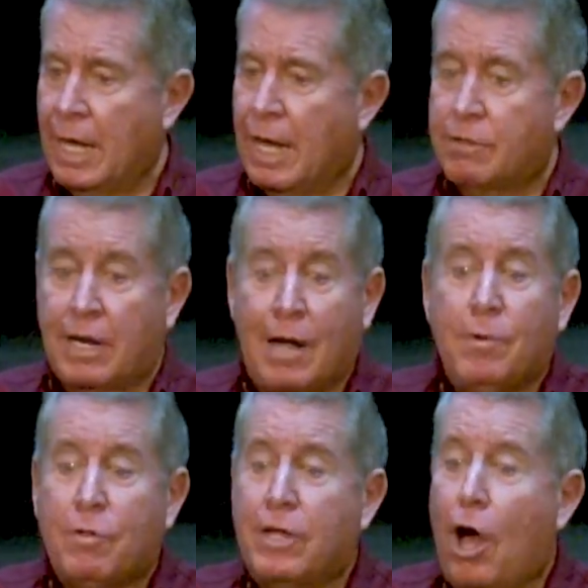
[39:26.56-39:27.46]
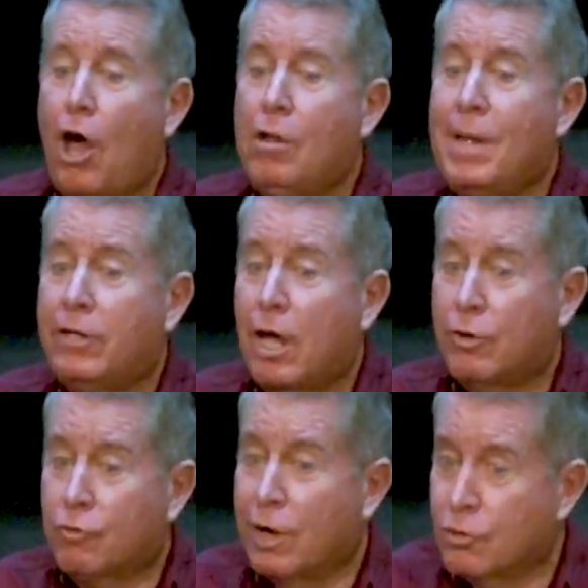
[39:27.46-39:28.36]
I said, I'm going to see all of my
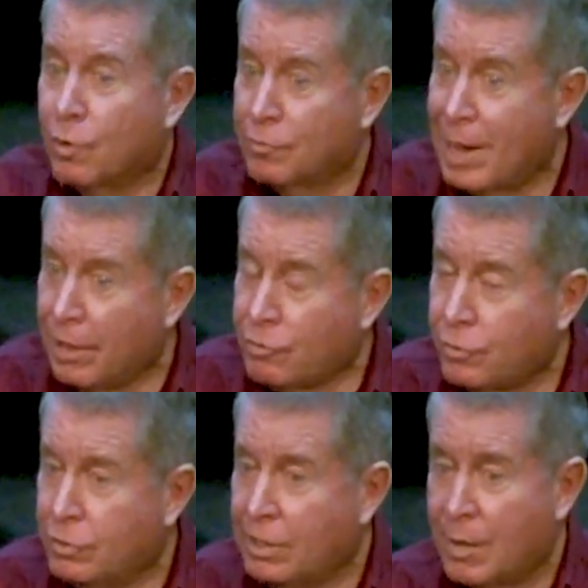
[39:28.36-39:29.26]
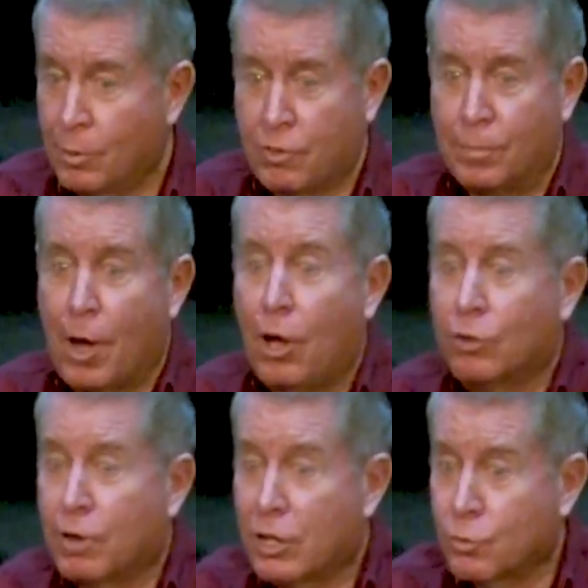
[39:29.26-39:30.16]
daughters graduate from high school. I'm going to see them
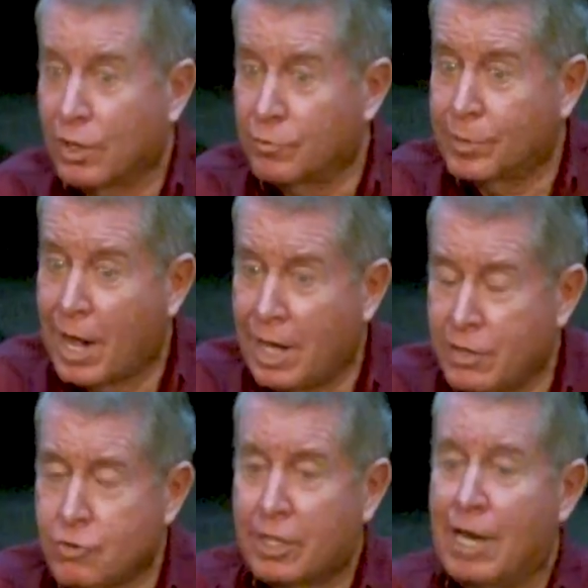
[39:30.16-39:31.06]
all graduate from college.